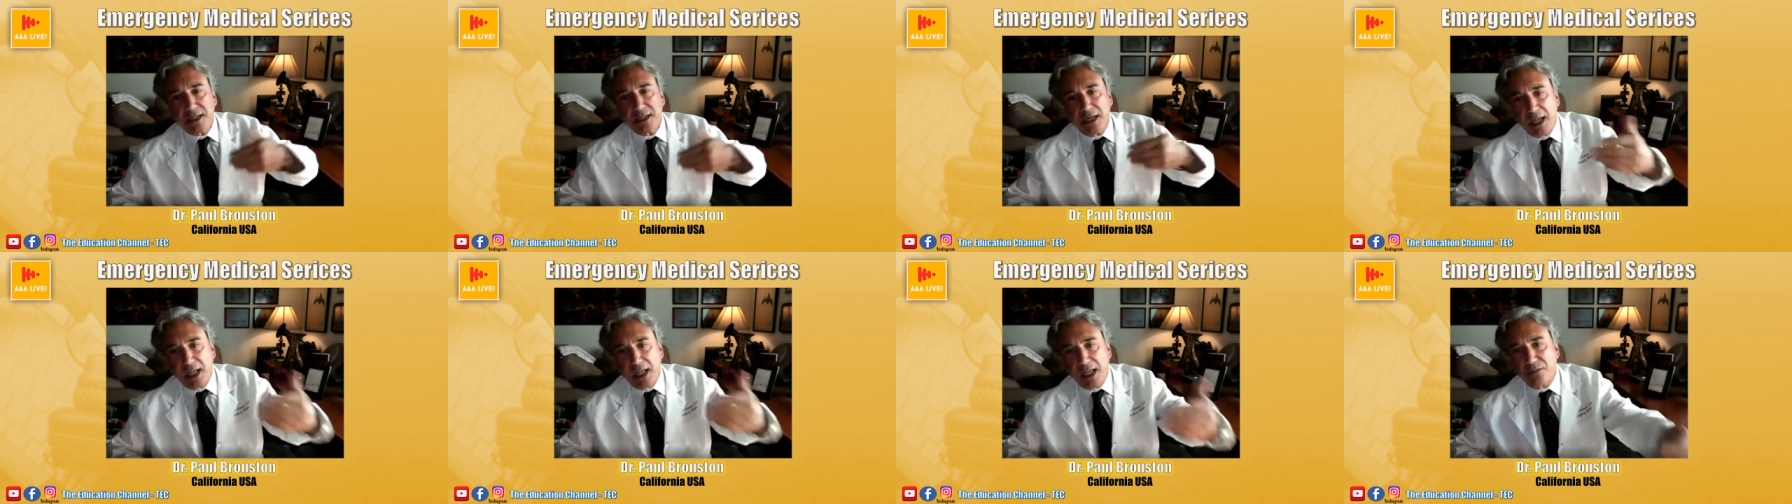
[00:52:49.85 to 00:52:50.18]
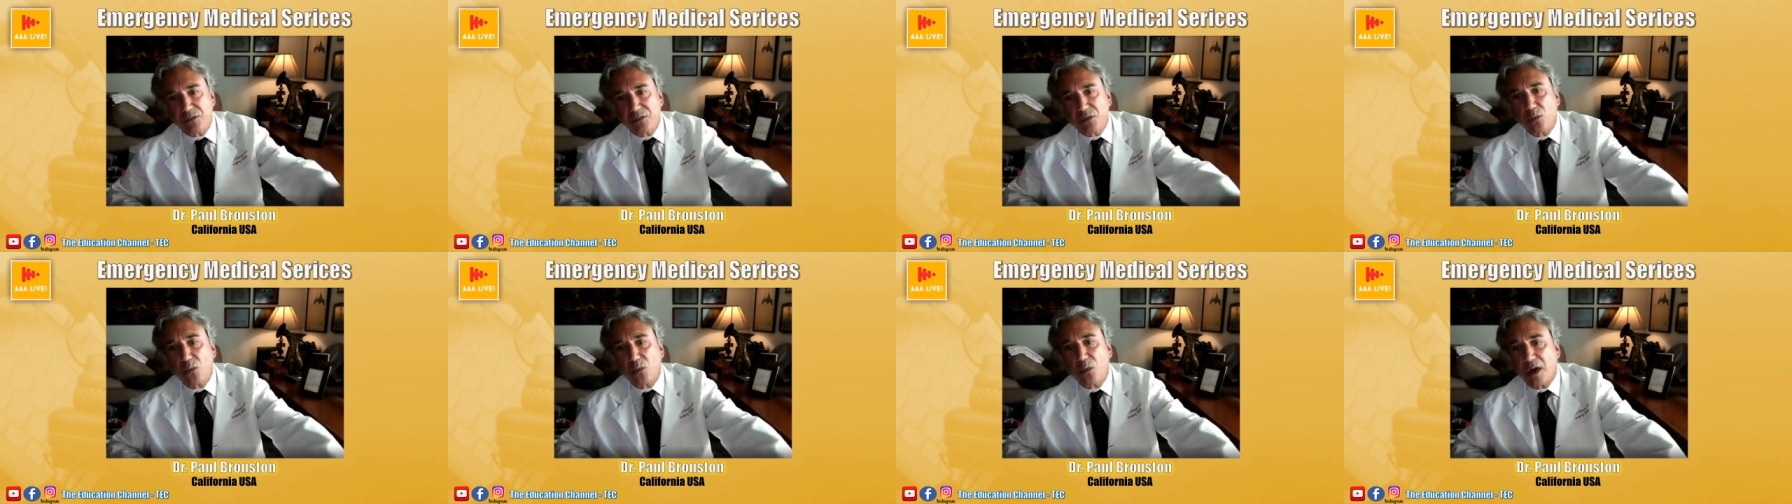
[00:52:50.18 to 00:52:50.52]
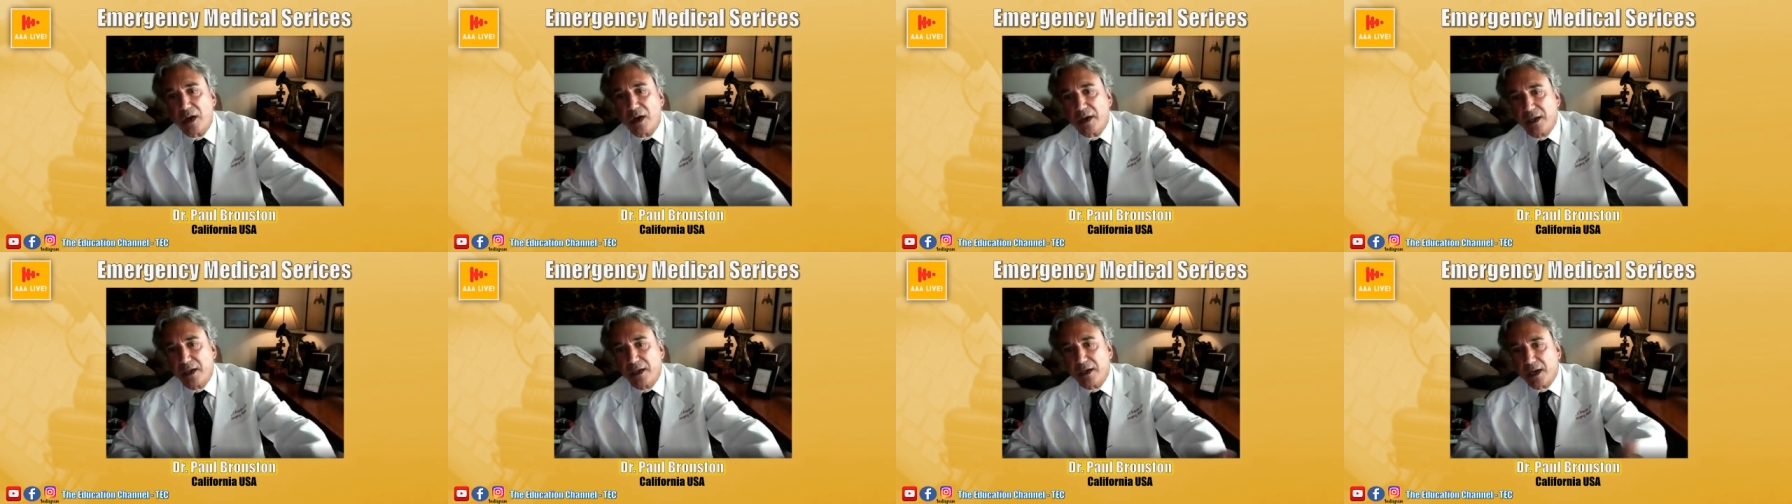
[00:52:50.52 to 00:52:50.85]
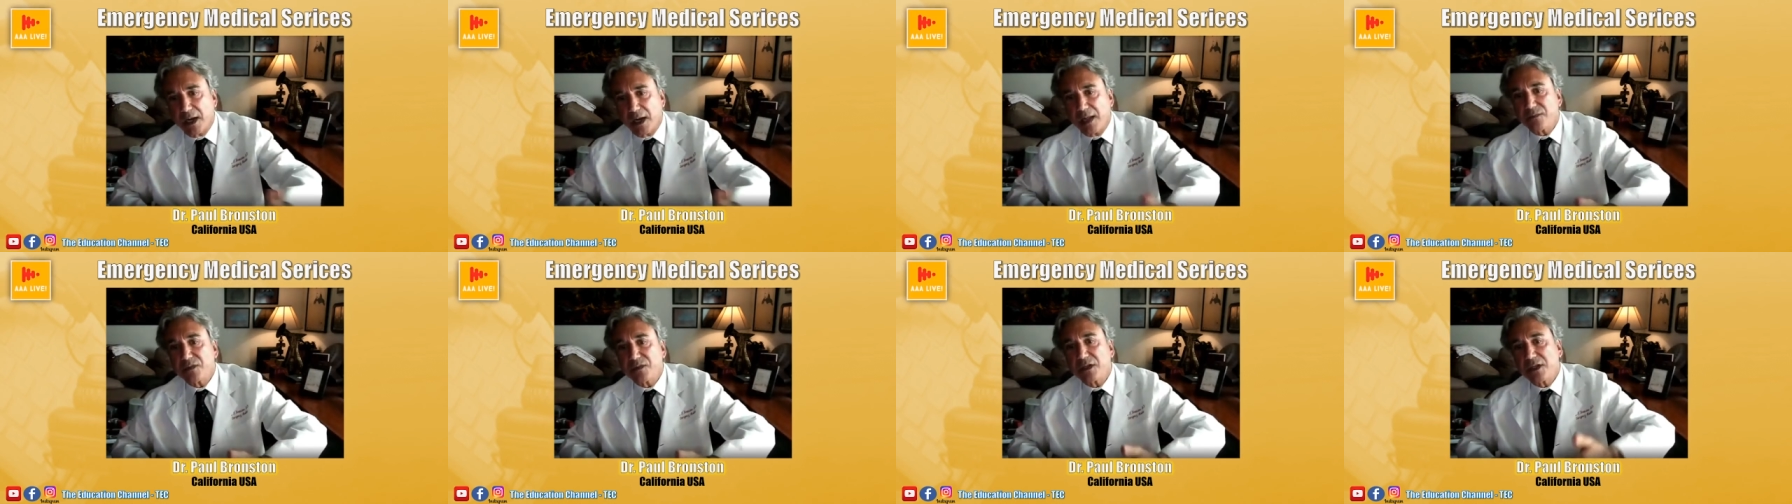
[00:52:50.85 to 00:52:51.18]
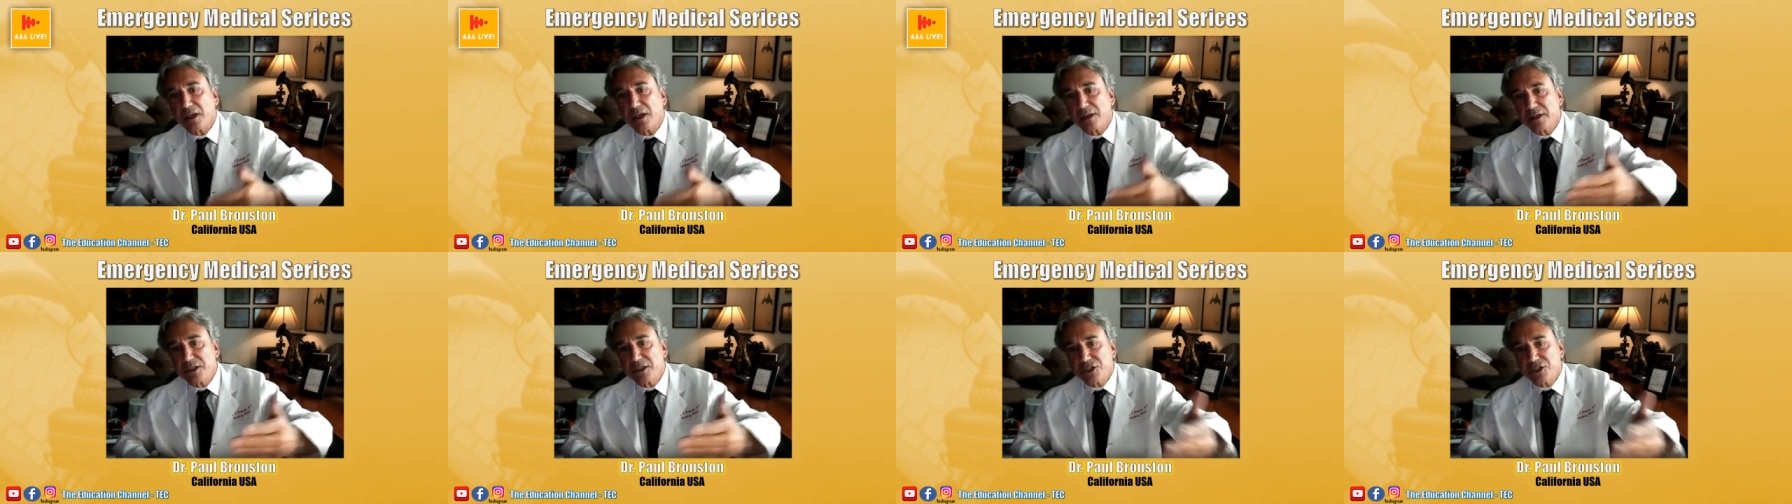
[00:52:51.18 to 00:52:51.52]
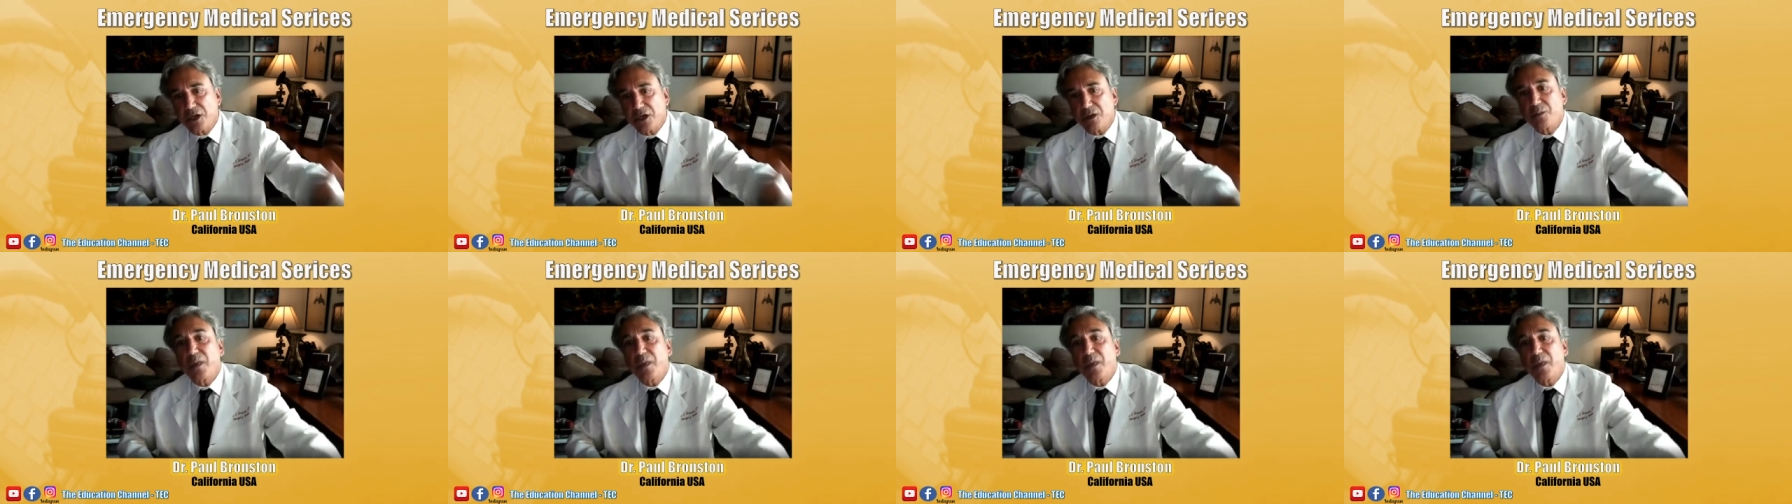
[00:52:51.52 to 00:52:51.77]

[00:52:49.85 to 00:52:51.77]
And I have to walk in and I have to tell these young